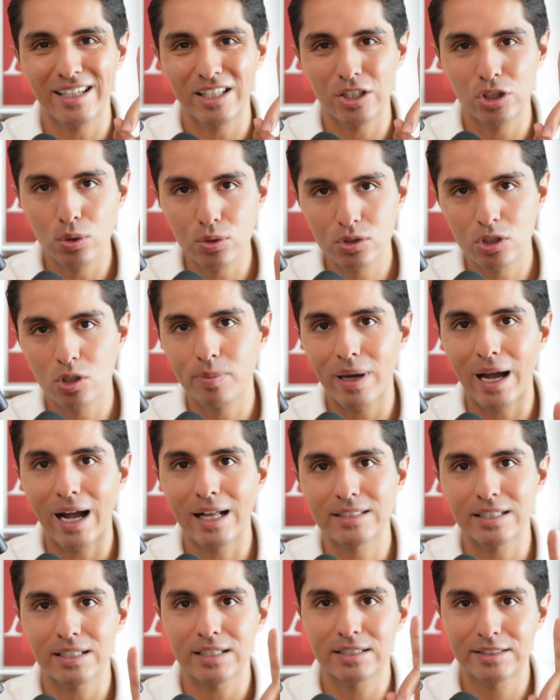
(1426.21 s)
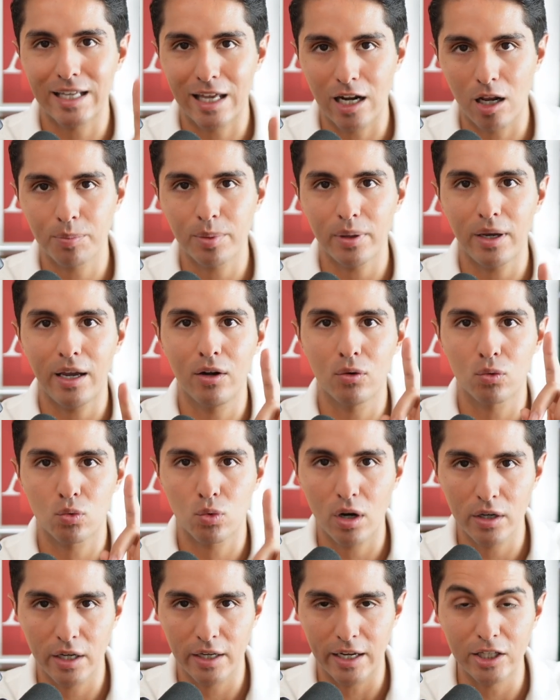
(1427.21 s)
YouTube ads set up and
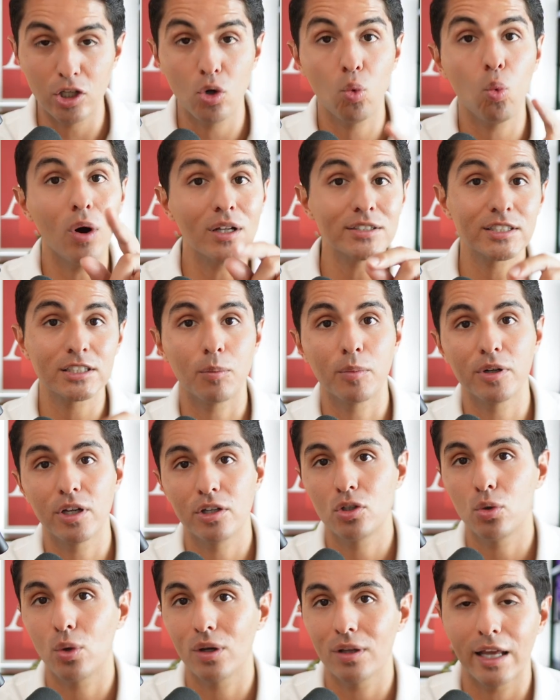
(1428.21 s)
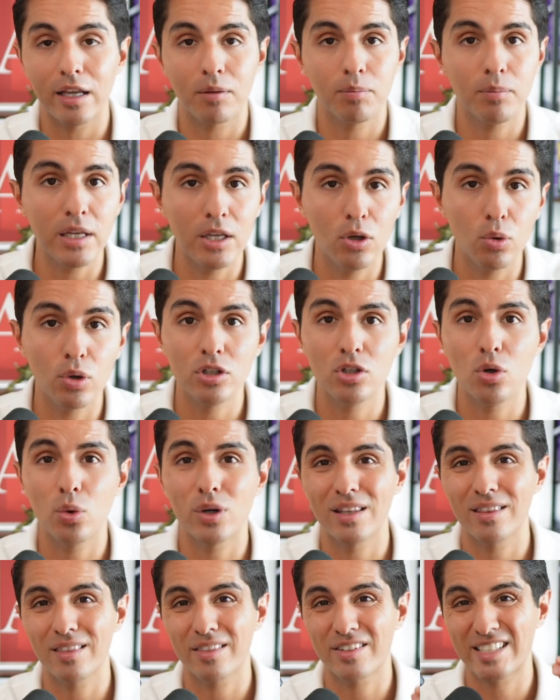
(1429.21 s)
running. And you want someone to do it like me who can do it
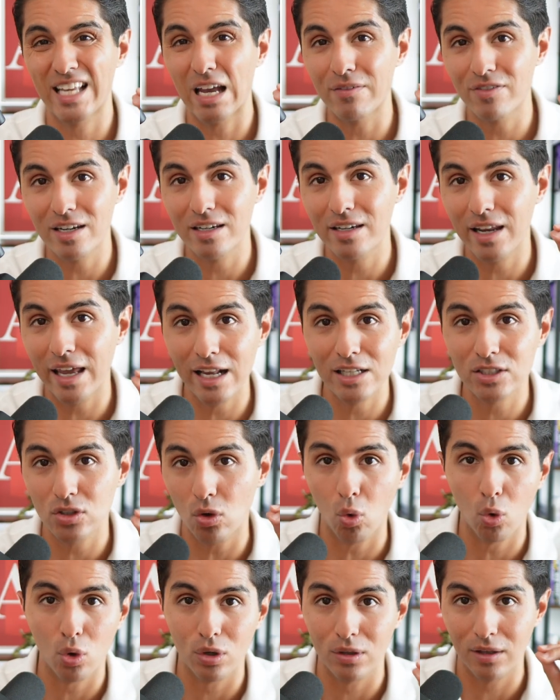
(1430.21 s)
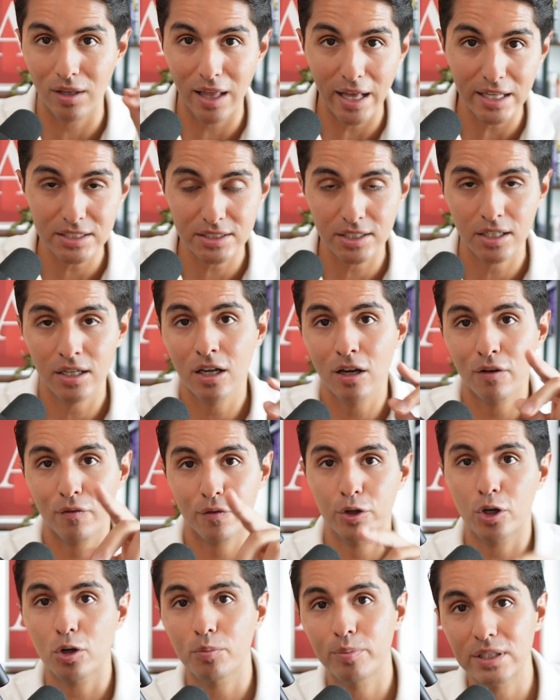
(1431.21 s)
in 7 days or less.
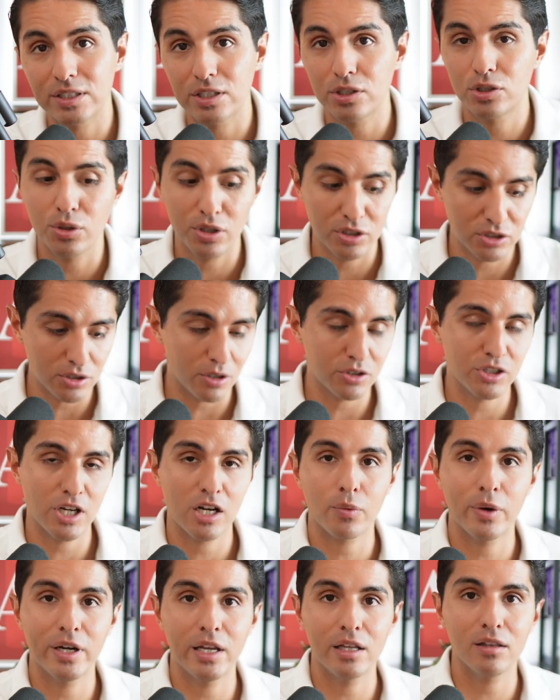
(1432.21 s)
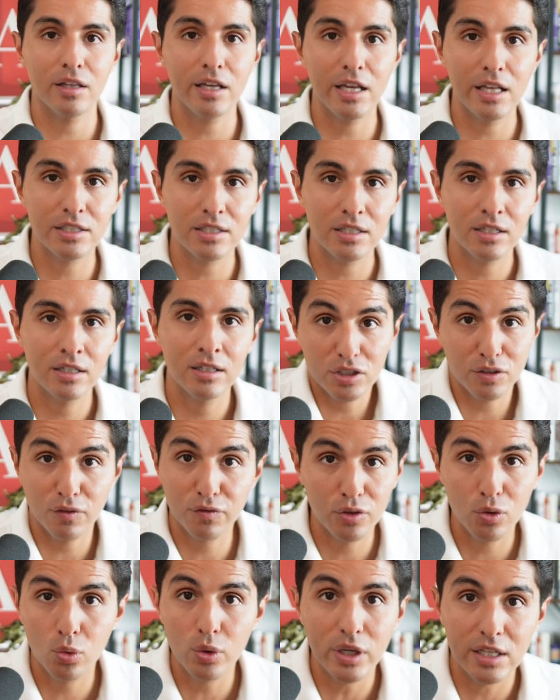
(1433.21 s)
For your business, you can start generating leads in just a
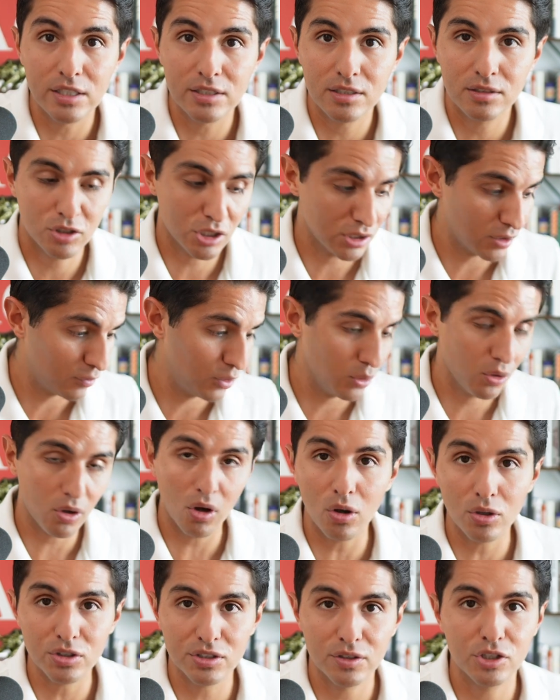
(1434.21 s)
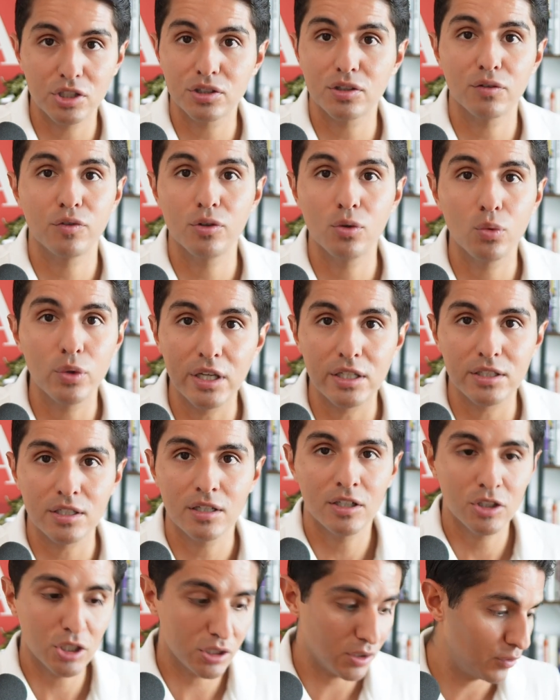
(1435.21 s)
few weeks, just a few calls in just a few weeks,
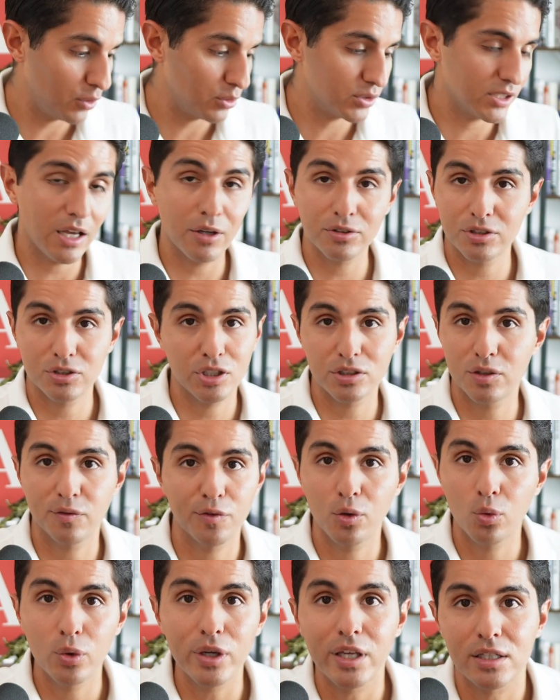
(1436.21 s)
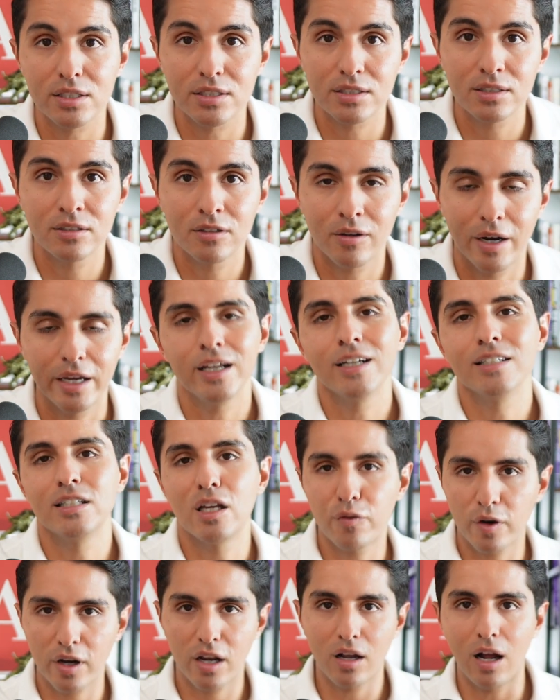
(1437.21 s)
just a few sales in just a few weeks, right?
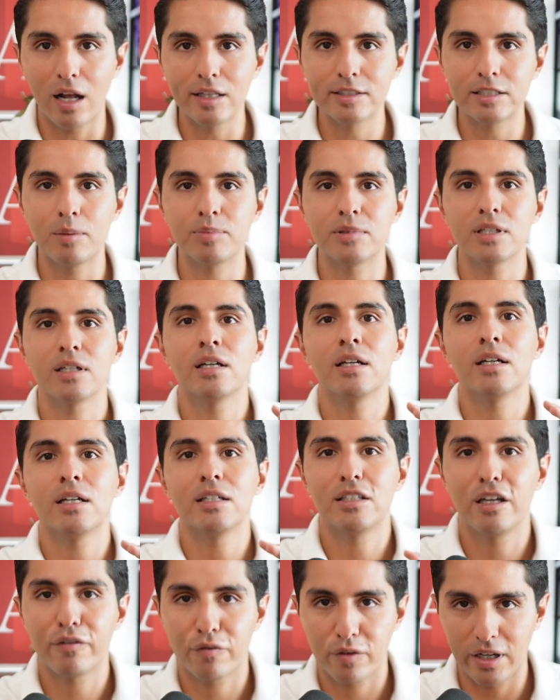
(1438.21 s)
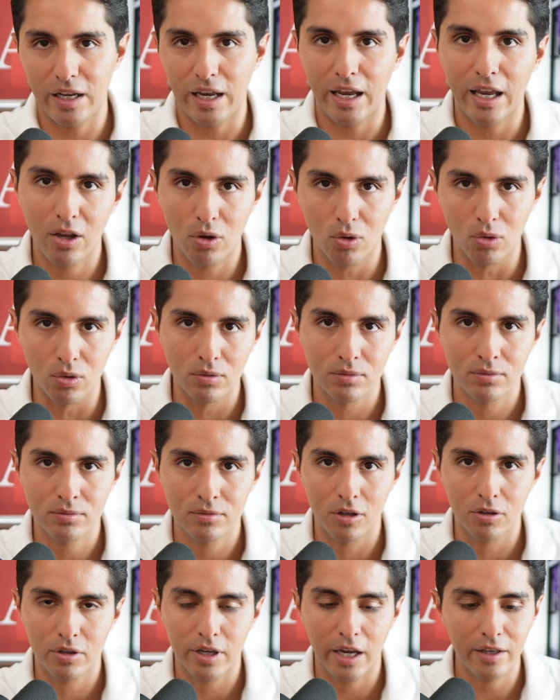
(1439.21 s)
Different concept, different angle,
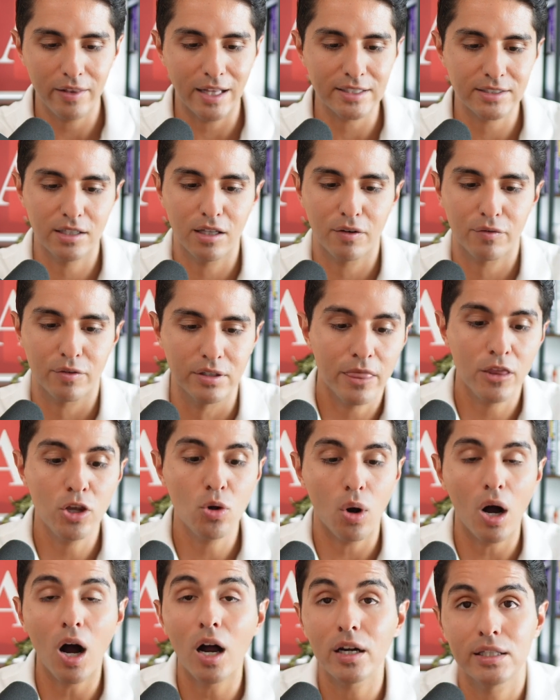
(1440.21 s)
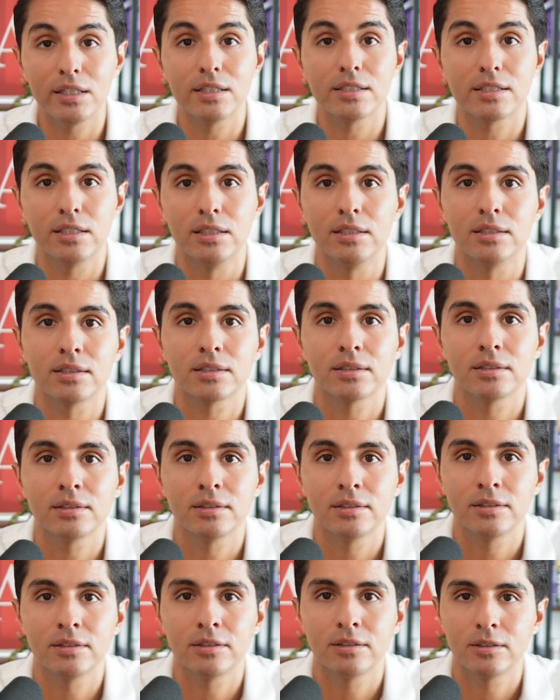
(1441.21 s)
okay? That's the difference. New audiences.
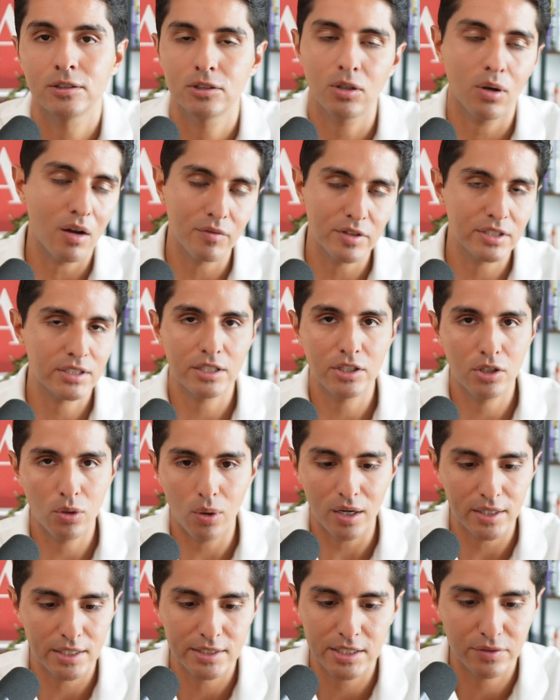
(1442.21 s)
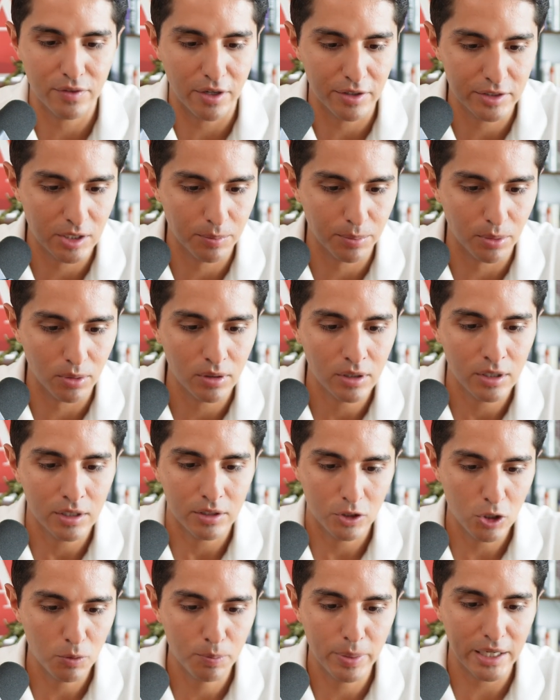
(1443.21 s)
So obviously new audience is very simple.
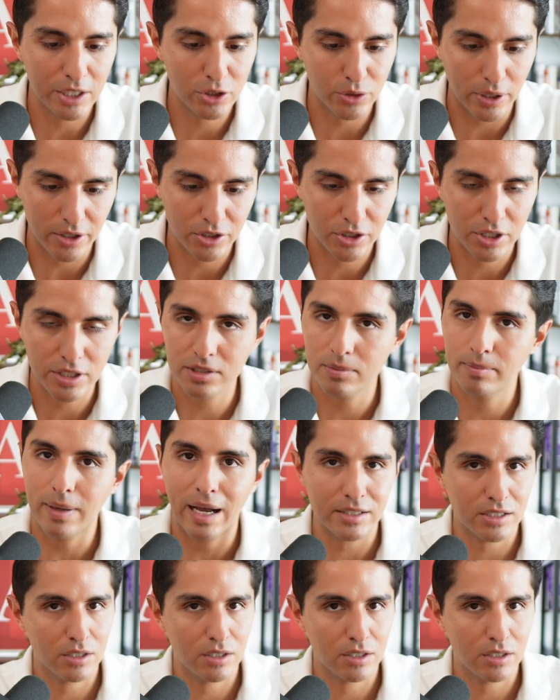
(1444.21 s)
New bidding strategies, max